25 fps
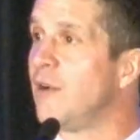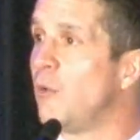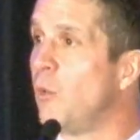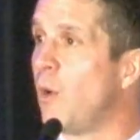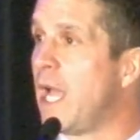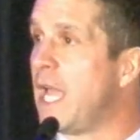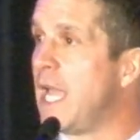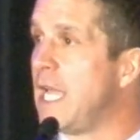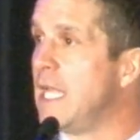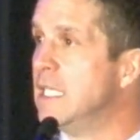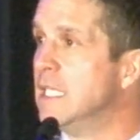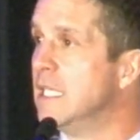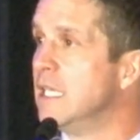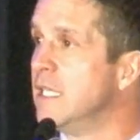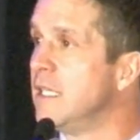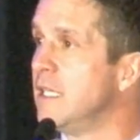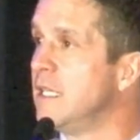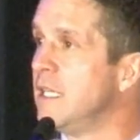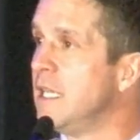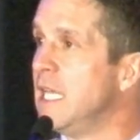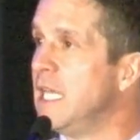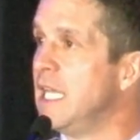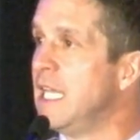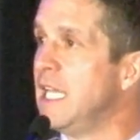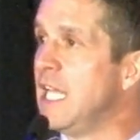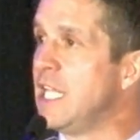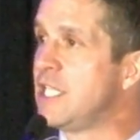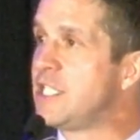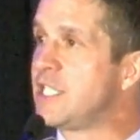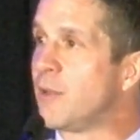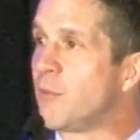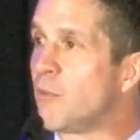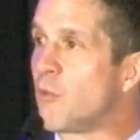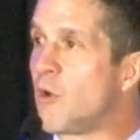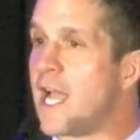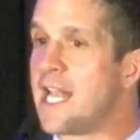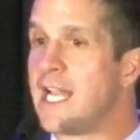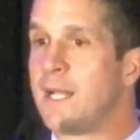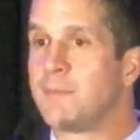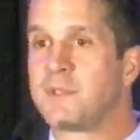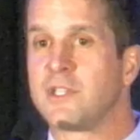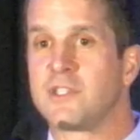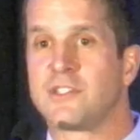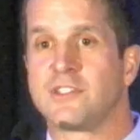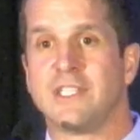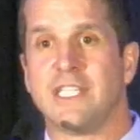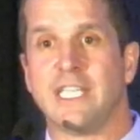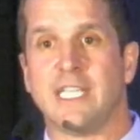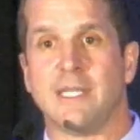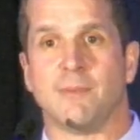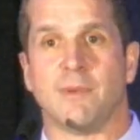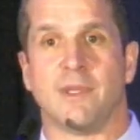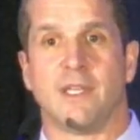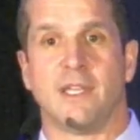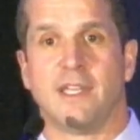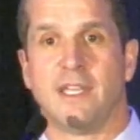Wade, hits him right up the seam.